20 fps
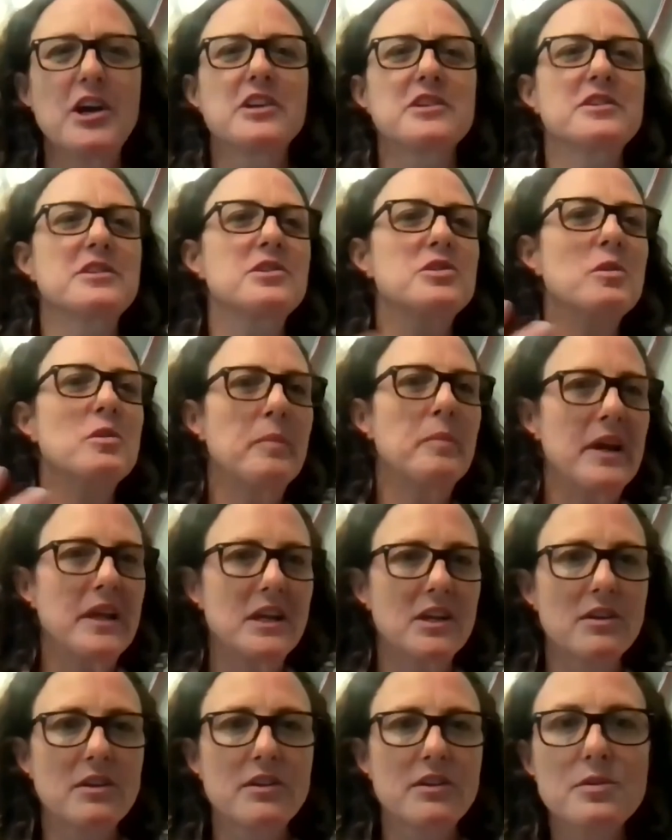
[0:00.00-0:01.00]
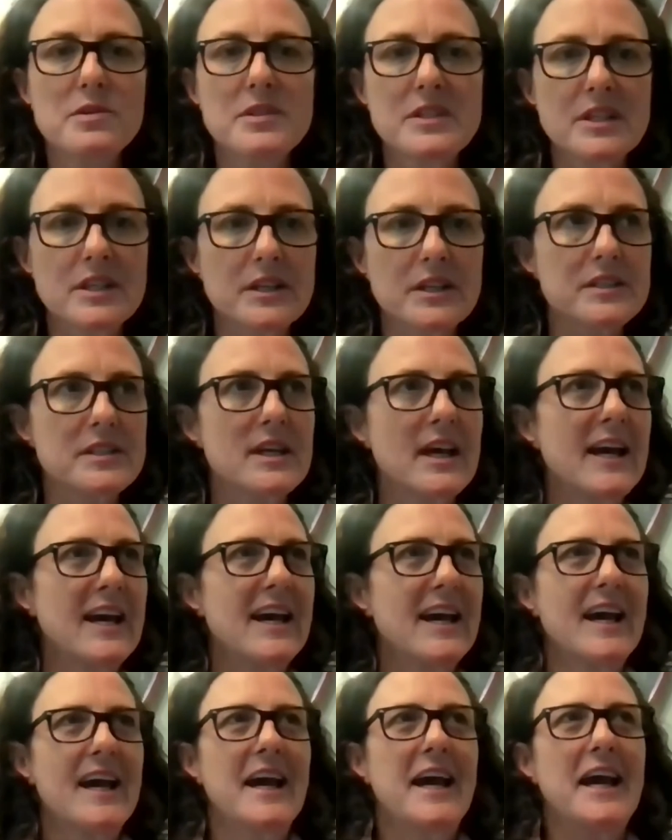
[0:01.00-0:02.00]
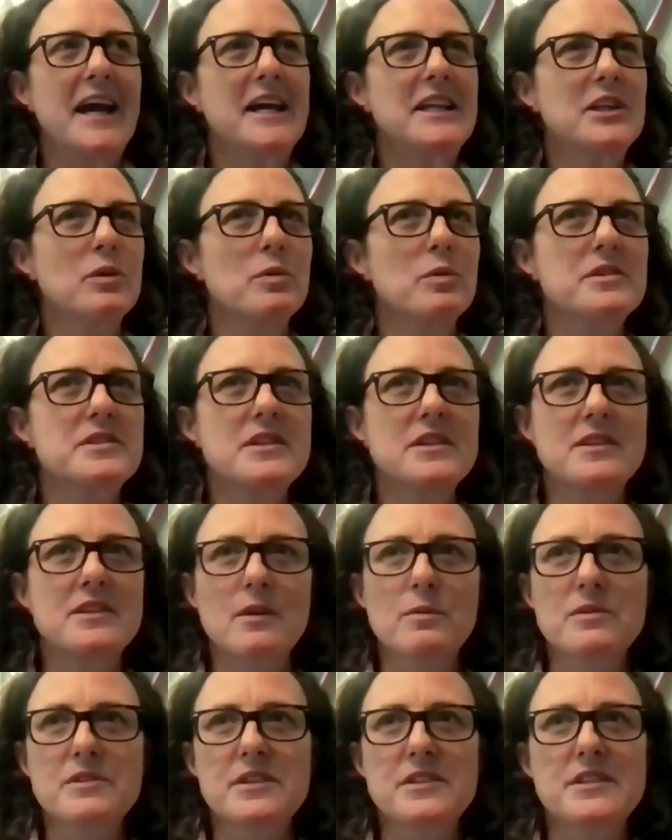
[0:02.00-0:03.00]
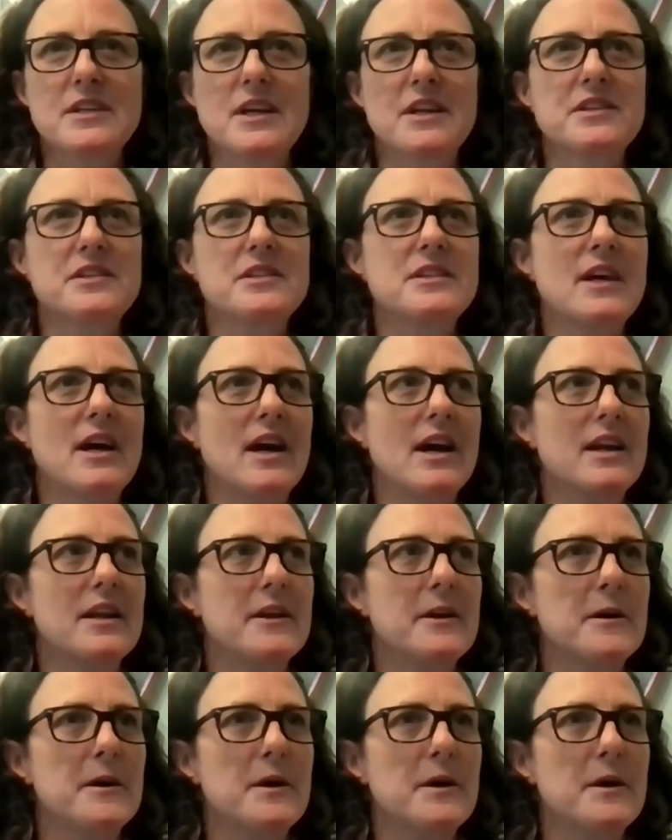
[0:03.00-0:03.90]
So these are bike enthusiasts And there was a sense that